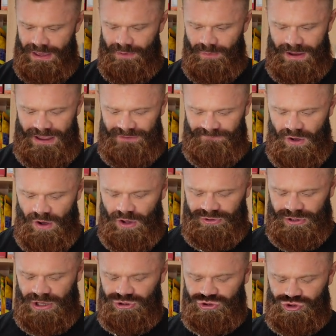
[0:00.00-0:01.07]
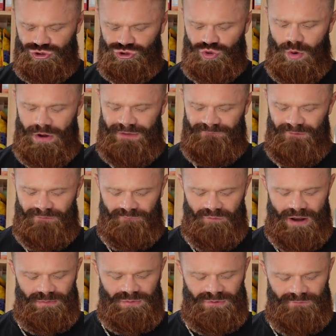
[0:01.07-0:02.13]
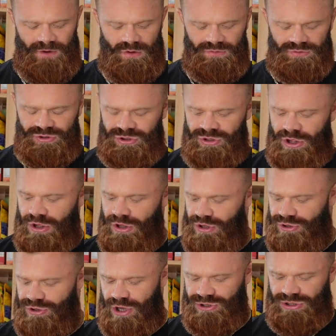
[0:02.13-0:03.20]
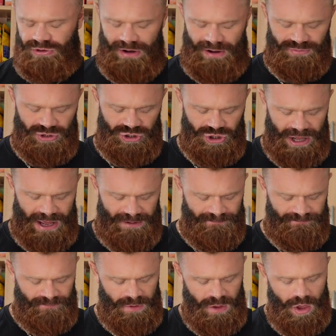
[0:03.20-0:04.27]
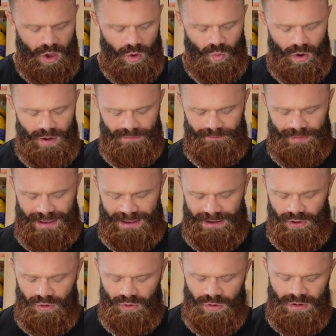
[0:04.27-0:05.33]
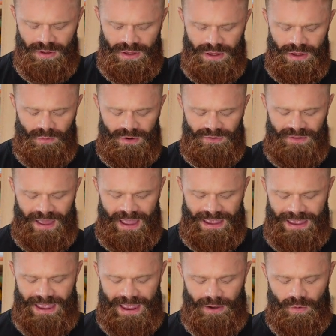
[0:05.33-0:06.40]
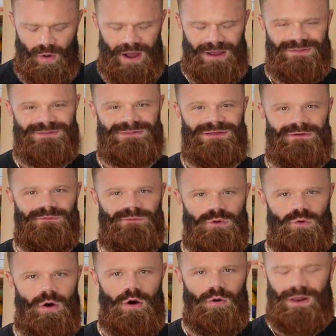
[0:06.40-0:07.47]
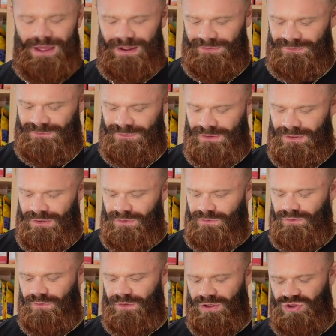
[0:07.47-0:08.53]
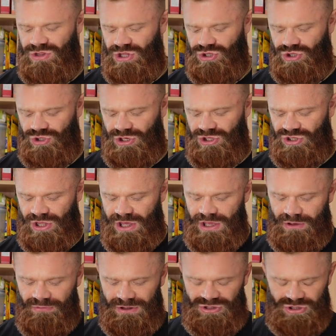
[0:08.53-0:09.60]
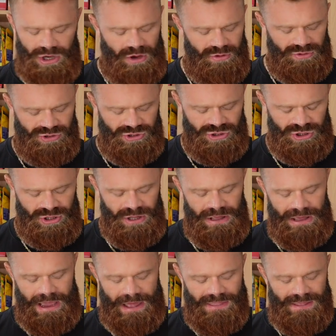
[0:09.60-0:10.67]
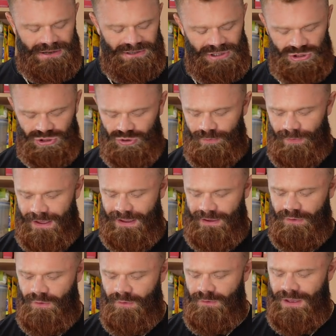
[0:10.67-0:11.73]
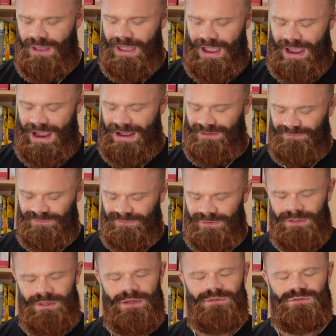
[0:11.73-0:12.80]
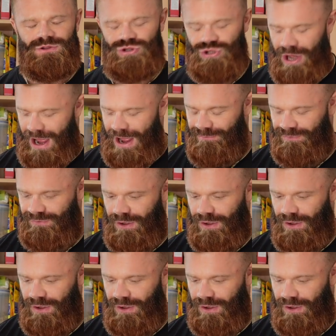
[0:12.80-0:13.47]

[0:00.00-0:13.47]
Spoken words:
We have got 125 grams of oats, 30 grams of jam, 1 bagel with 8 egg whites and 2 whole eggs. So the addition is the increase in oats and the additional bagel and the jam.